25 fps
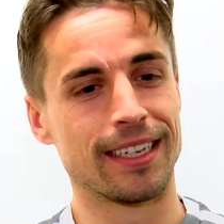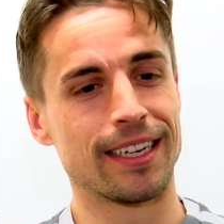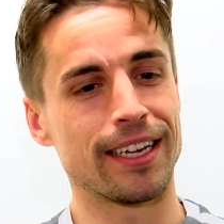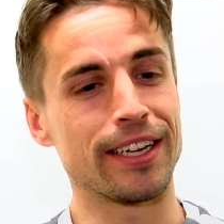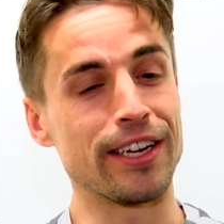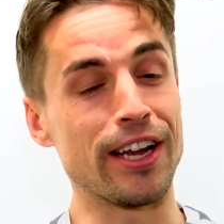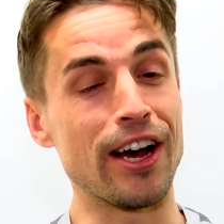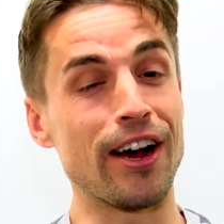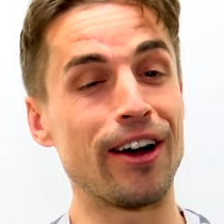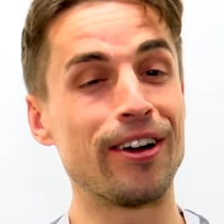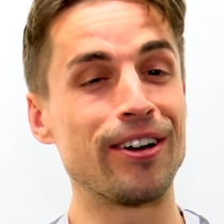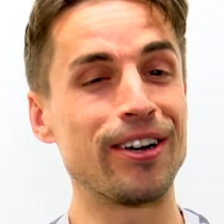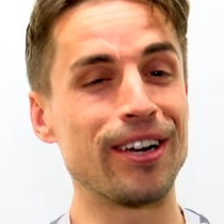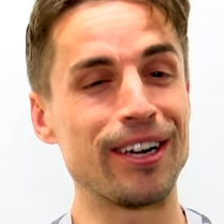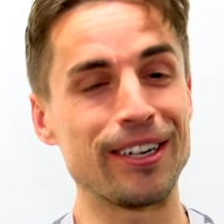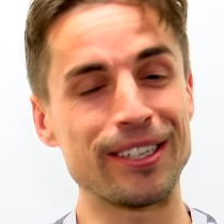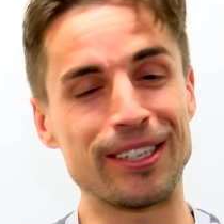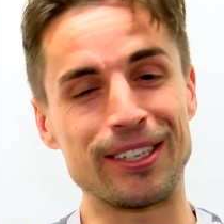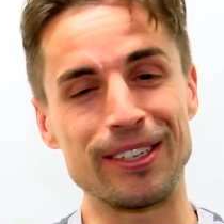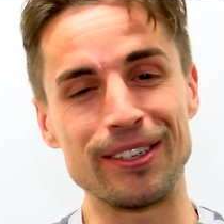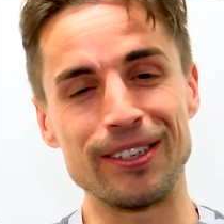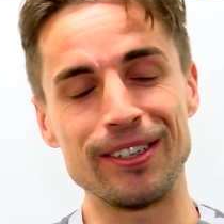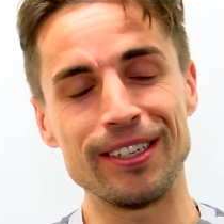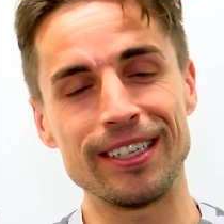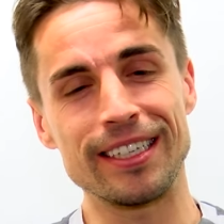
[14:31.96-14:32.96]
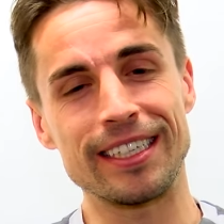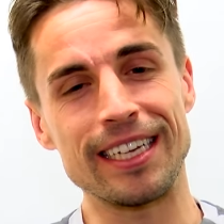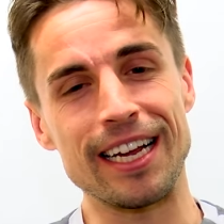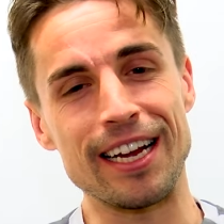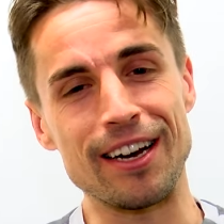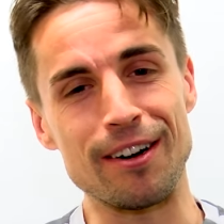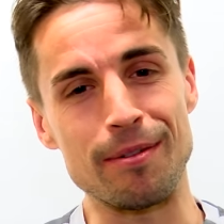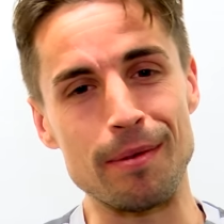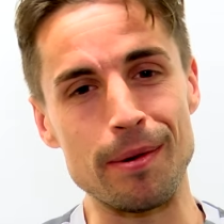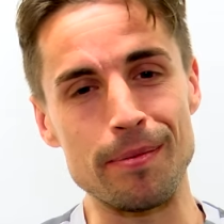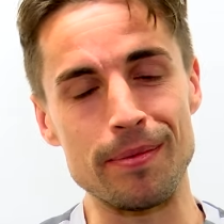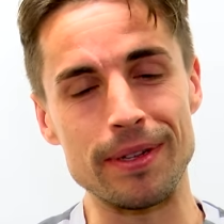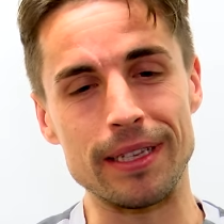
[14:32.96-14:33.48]
No, not at all.
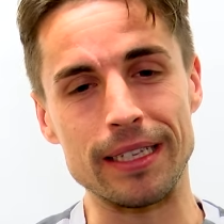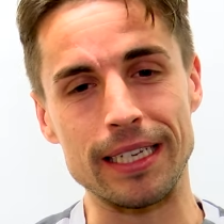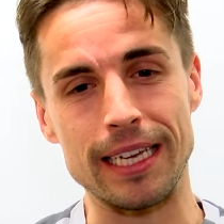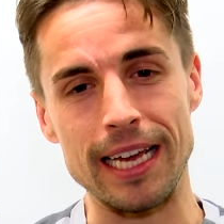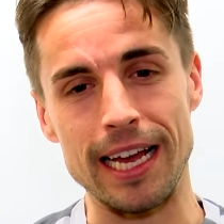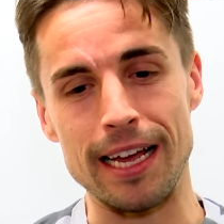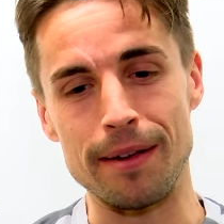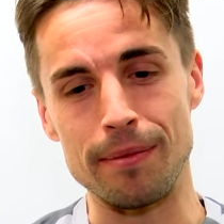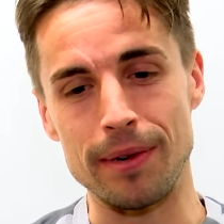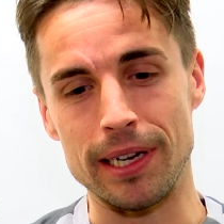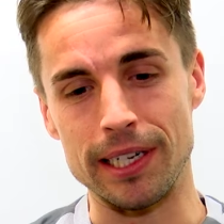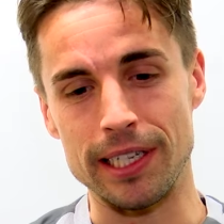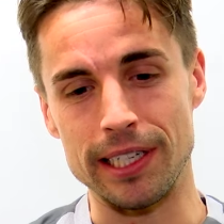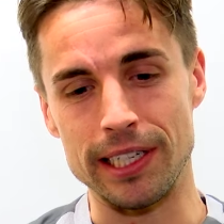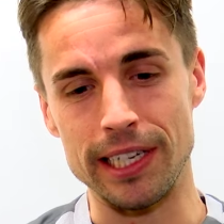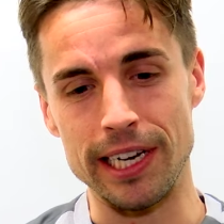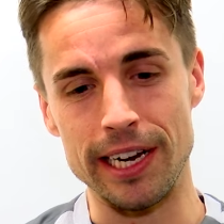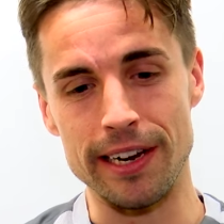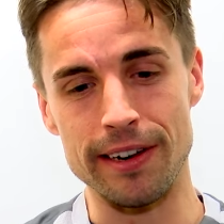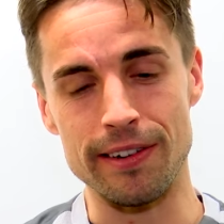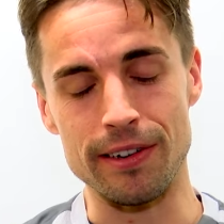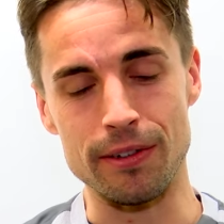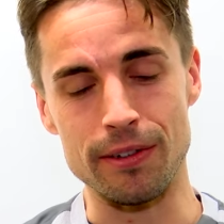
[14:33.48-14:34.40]
I remember the game last year.